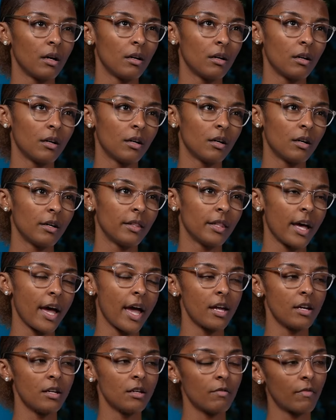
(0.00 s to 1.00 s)
the
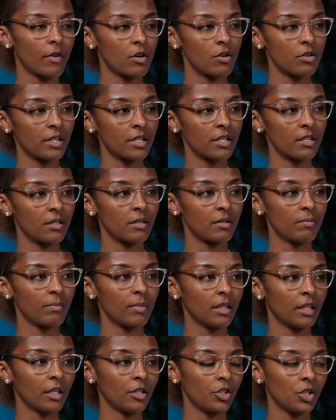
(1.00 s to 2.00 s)
end of August,
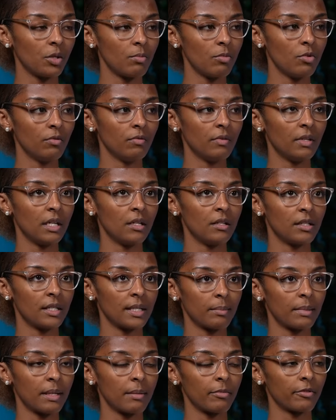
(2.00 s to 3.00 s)
but then she moved in
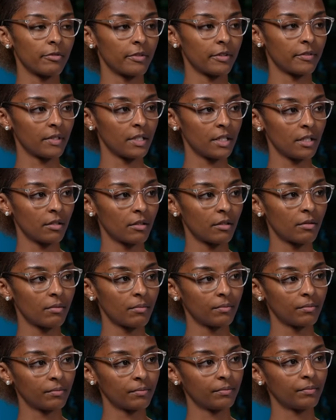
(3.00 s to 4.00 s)
September 15th.
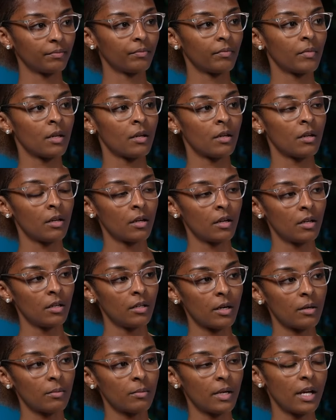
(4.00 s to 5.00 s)

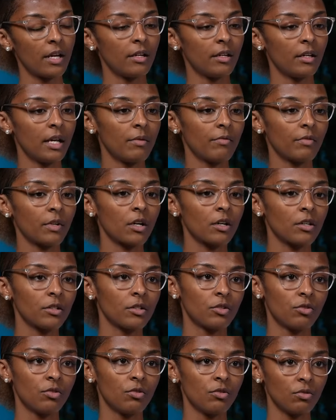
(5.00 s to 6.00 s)
Yep. And in
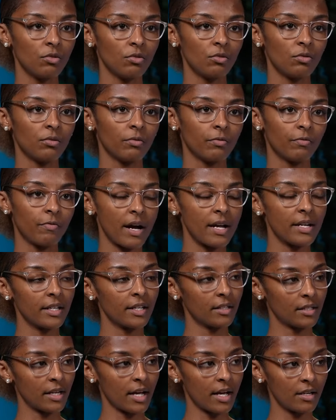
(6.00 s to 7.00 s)
regards to finding
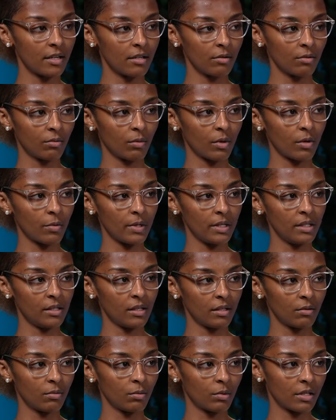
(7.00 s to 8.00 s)
a tenant, what we
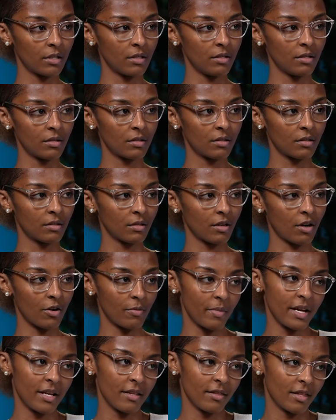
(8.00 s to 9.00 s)
did was our
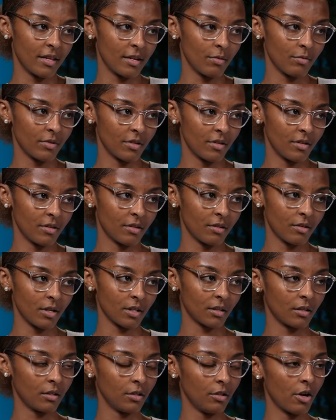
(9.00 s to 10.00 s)
main thing was,
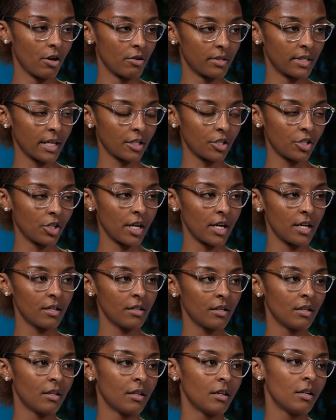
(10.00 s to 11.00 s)
Section
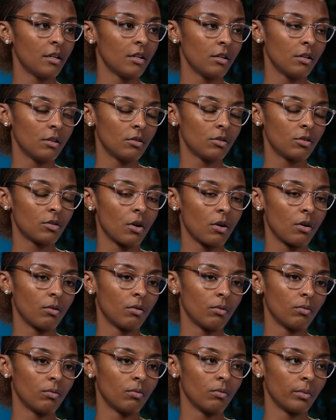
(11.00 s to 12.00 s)
8.
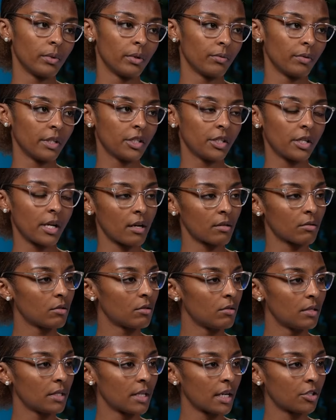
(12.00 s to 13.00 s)
So we reached out
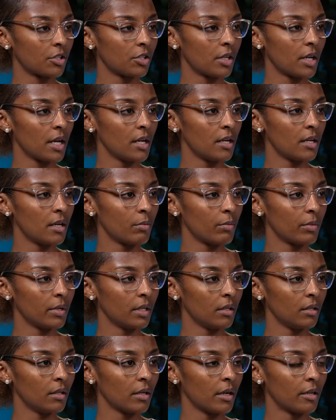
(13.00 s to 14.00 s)
to Section 8 and
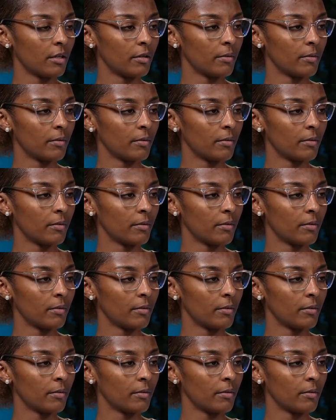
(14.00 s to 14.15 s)
we